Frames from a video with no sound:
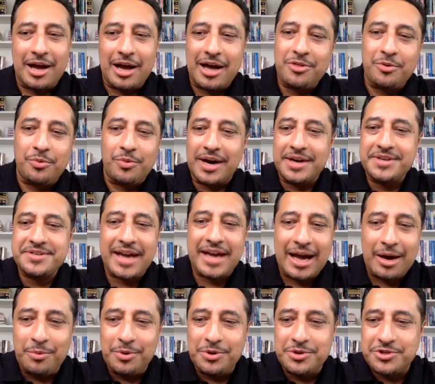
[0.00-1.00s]
Otherwise,
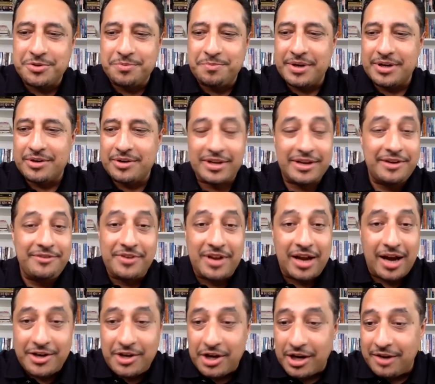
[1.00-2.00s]
how would you build?
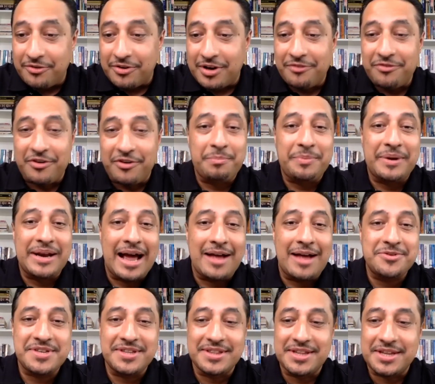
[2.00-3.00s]
I don't even know if I'm
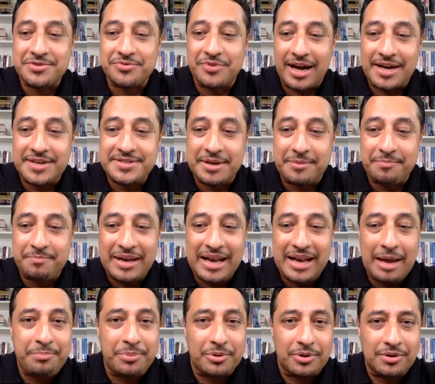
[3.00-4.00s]
pronouncing this right. Is it
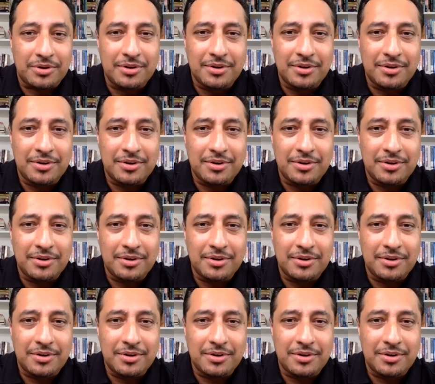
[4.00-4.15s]
Benepal?